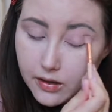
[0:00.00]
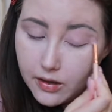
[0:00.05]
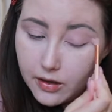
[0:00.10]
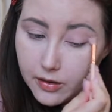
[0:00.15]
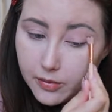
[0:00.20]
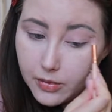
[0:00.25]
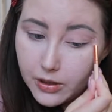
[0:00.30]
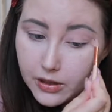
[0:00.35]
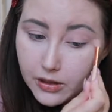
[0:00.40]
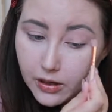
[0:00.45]

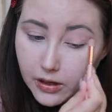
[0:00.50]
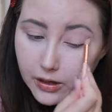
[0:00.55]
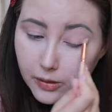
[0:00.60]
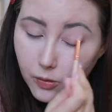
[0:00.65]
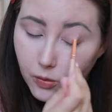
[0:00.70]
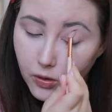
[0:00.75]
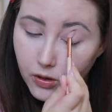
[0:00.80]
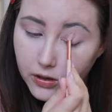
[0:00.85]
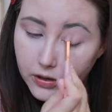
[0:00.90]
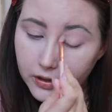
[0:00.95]
I mean, I
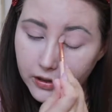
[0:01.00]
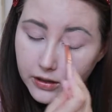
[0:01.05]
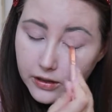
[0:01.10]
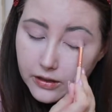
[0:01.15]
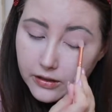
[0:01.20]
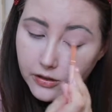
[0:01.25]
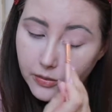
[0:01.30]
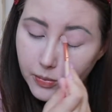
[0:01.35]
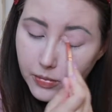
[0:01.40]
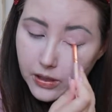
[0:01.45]
wanted
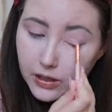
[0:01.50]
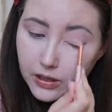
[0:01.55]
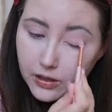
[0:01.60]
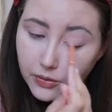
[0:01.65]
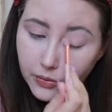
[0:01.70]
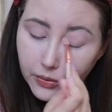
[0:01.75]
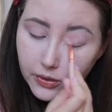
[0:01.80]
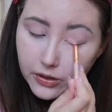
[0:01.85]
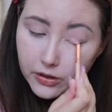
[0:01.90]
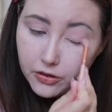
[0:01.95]
it to
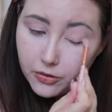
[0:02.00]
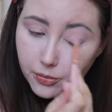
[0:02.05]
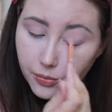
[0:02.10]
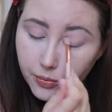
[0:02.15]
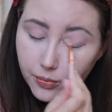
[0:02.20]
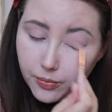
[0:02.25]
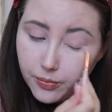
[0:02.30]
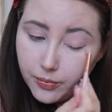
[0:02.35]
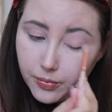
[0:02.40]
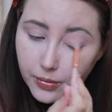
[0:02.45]
begin with,
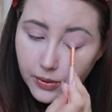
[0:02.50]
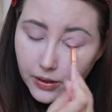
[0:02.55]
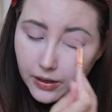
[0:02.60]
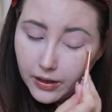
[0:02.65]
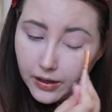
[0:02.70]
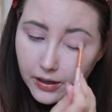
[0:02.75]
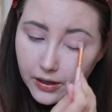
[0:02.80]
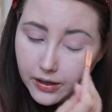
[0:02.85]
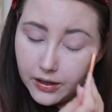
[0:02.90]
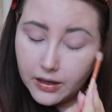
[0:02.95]

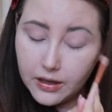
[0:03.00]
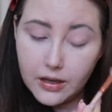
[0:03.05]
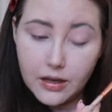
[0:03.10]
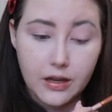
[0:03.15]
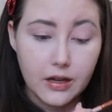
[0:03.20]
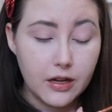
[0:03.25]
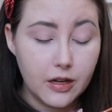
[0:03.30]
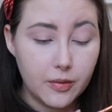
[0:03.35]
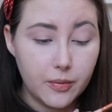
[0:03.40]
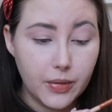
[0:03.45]
but
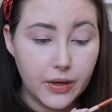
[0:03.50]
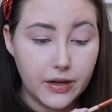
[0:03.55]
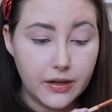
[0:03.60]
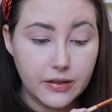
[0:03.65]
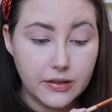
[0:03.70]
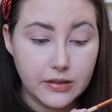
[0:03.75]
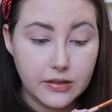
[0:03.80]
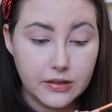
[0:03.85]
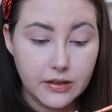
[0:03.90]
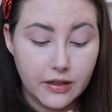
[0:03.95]

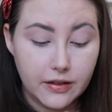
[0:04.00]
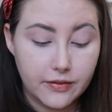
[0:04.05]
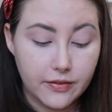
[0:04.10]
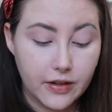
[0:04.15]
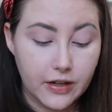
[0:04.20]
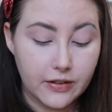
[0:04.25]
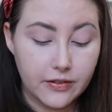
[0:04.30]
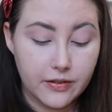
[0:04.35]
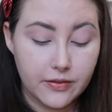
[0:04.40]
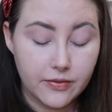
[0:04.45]
compared to that
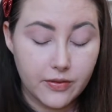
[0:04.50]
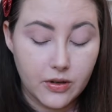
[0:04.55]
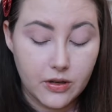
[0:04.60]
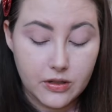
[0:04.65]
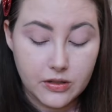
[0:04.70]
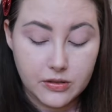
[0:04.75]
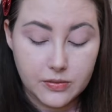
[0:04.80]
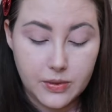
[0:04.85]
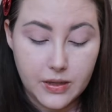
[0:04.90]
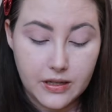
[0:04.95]
Violet
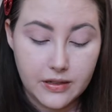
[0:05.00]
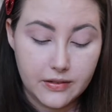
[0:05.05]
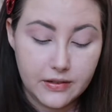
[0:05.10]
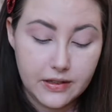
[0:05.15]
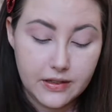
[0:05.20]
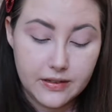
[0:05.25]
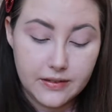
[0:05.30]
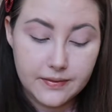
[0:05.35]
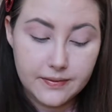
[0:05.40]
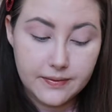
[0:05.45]
Voss
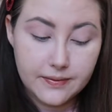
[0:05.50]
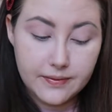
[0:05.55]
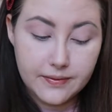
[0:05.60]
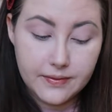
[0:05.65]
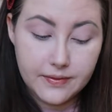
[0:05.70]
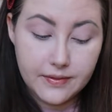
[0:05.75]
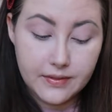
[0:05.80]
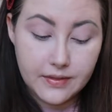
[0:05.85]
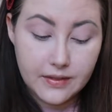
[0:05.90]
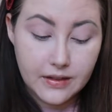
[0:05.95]
palette,
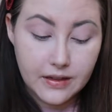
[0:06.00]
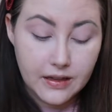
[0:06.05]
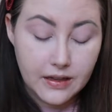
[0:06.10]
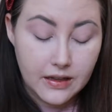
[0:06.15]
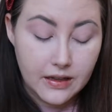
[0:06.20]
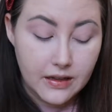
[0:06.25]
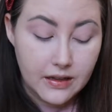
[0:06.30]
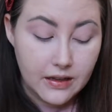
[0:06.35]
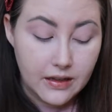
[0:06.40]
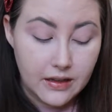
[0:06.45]

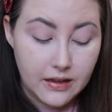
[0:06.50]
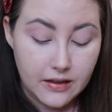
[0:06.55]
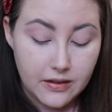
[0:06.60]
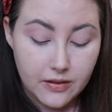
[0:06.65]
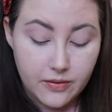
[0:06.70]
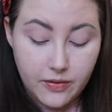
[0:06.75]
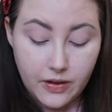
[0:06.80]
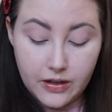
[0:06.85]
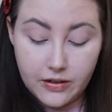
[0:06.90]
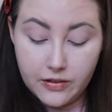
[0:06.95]

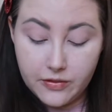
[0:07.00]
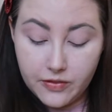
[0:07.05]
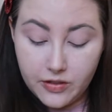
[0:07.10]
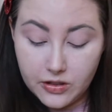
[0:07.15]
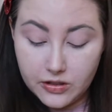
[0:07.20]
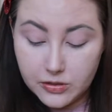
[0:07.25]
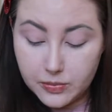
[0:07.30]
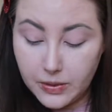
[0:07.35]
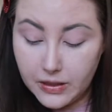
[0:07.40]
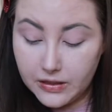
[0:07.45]
the Violet
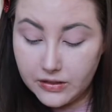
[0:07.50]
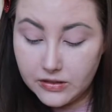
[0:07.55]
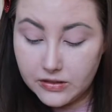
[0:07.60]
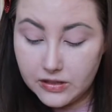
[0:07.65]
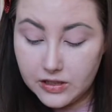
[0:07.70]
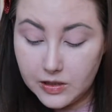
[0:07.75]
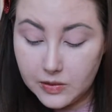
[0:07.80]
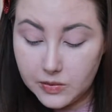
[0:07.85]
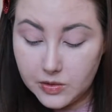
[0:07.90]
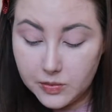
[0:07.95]
Voss palette
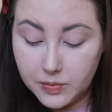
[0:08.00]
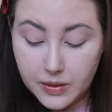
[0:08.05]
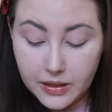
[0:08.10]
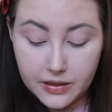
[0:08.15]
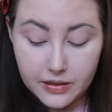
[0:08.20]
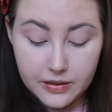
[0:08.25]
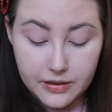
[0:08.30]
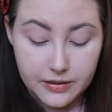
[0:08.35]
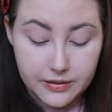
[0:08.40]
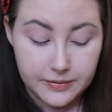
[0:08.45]
seems
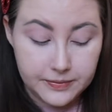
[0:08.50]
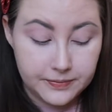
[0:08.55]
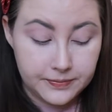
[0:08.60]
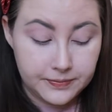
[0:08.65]
better.